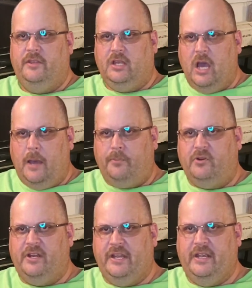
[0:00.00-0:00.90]
the
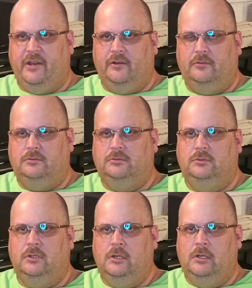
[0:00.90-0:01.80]
copper in here.
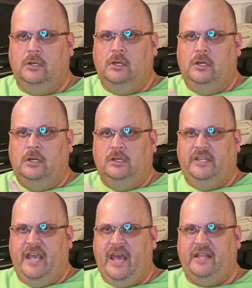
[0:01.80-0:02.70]

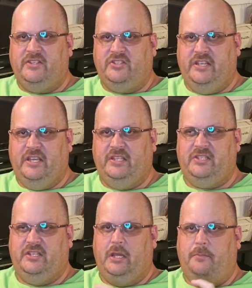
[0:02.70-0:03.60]
Cat
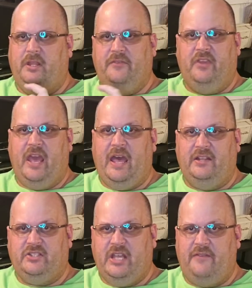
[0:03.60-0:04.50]
6, I believe
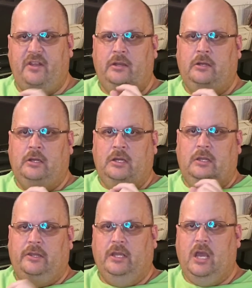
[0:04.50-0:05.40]
Cat 7,
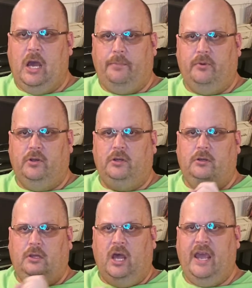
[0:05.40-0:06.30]
the
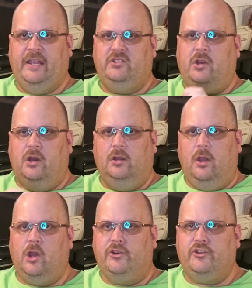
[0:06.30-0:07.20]
copper lines are
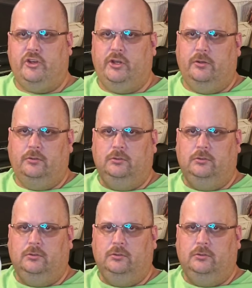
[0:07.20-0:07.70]
larger.